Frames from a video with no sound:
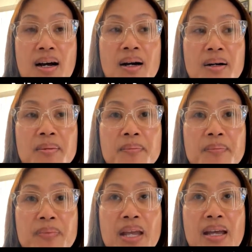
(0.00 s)

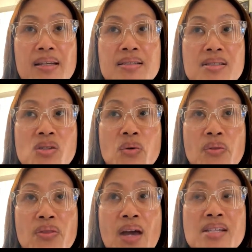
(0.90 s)
And
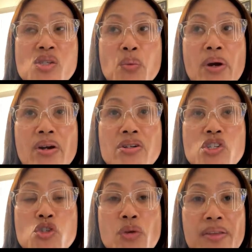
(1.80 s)
so that's where
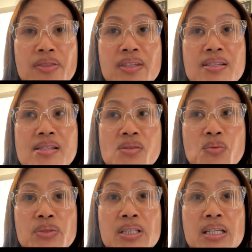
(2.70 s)
strength is
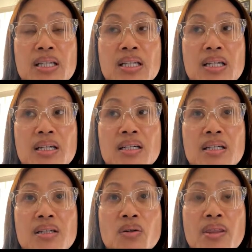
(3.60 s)
really
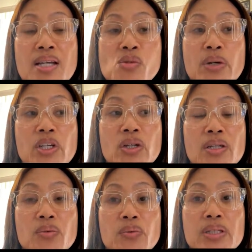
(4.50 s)
that's where you
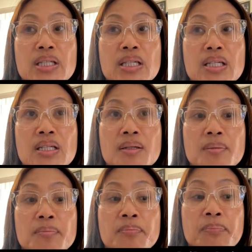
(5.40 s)
can really
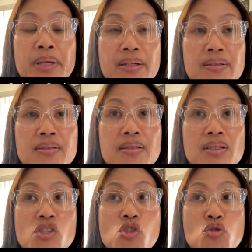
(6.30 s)
build
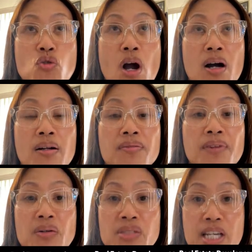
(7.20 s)
a strong
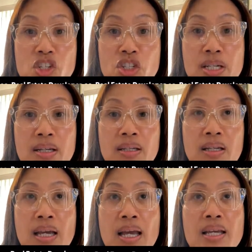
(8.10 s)
foundation,
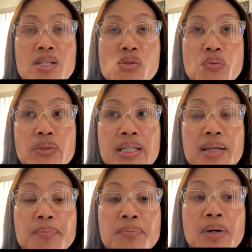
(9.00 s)
is
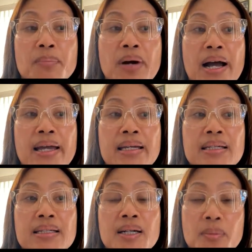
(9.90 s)
really by
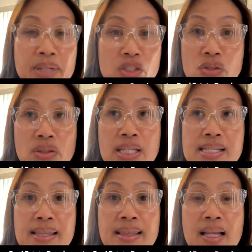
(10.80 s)
coming to these